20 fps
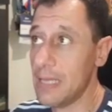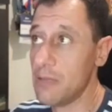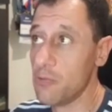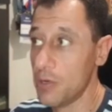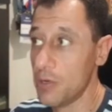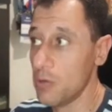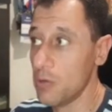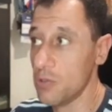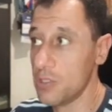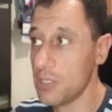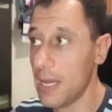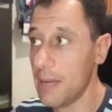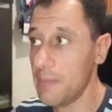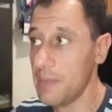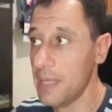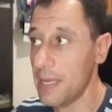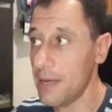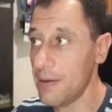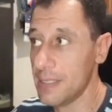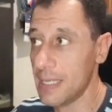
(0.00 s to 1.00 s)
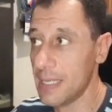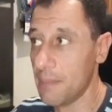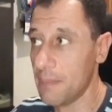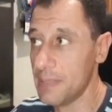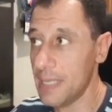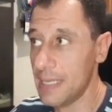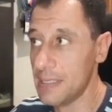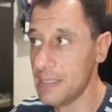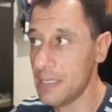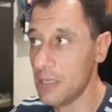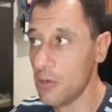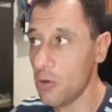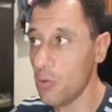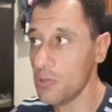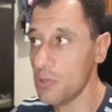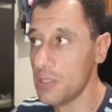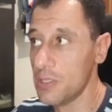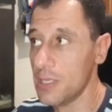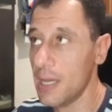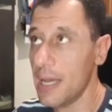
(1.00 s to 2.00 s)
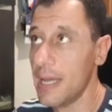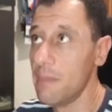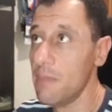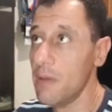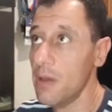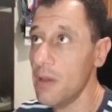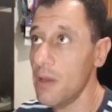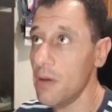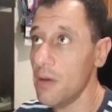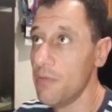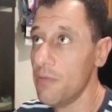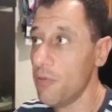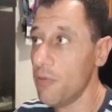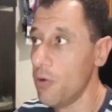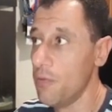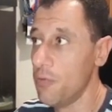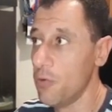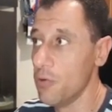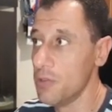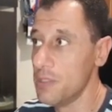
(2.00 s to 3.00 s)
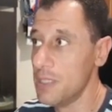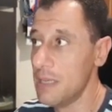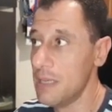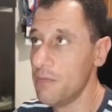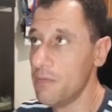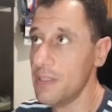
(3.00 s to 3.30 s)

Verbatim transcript: real time there, it's updating all the time, four fourteen for